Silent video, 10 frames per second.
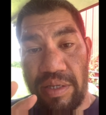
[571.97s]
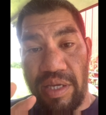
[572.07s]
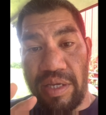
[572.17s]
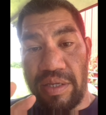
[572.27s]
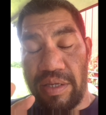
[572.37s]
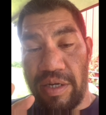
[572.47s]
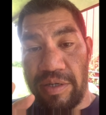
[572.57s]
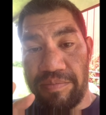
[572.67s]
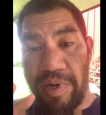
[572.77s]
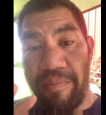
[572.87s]
in
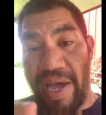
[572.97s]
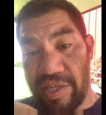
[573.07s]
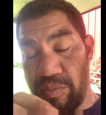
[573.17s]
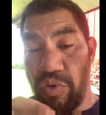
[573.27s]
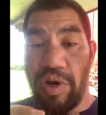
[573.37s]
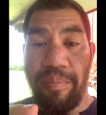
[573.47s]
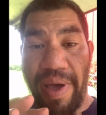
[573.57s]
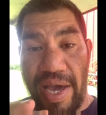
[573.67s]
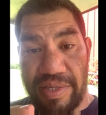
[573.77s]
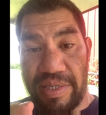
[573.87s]
um, a maximal
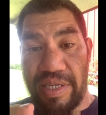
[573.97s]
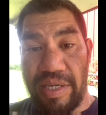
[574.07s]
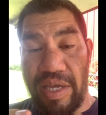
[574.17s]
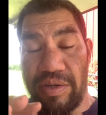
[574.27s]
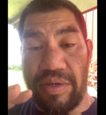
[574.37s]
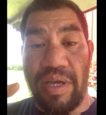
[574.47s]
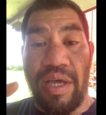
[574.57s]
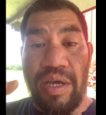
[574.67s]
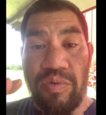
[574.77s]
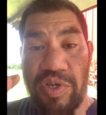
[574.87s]
capacity and
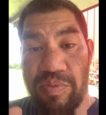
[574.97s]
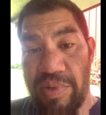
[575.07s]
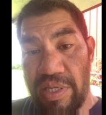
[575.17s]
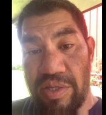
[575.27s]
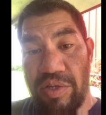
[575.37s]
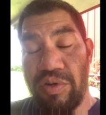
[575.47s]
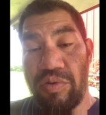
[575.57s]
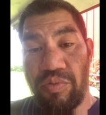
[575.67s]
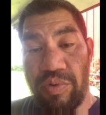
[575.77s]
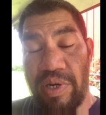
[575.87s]
which means, you
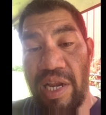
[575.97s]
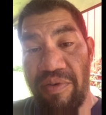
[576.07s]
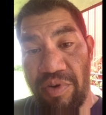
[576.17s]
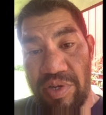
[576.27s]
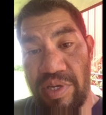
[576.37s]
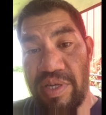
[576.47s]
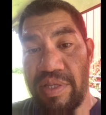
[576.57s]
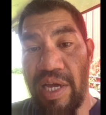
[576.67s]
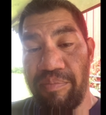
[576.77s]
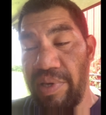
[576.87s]
know, leverage is
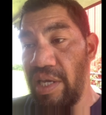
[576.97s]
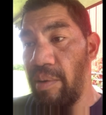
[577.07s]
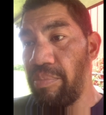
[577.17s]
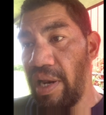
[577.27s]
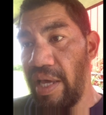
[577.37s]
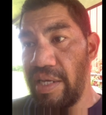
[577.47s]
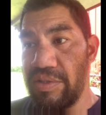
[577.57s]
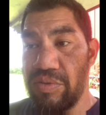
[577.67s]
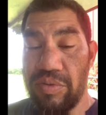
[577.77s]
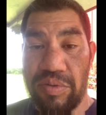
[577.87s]
not being applied
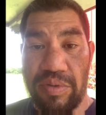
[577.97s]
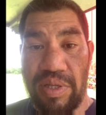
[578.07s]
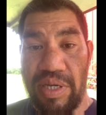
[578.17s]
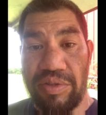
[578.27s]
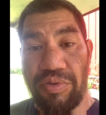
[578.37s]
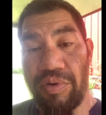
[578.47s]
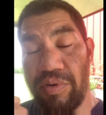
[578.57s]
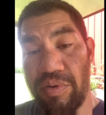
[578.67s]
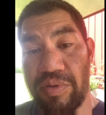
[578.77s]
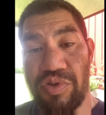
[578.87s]
to the
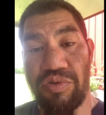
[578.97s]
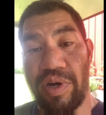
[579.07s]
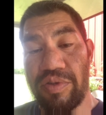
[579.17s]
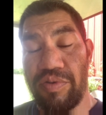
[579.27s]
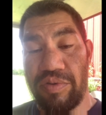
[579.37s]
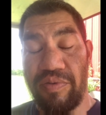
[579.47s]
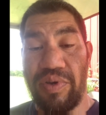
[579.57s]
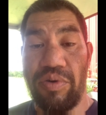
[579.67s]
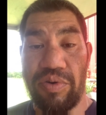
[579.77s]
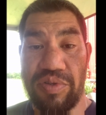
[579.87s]
internal structures of
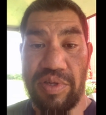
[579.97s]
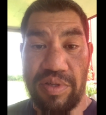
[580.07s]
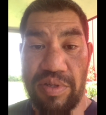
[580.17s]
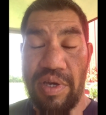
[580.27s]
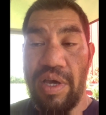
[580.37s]
your horse's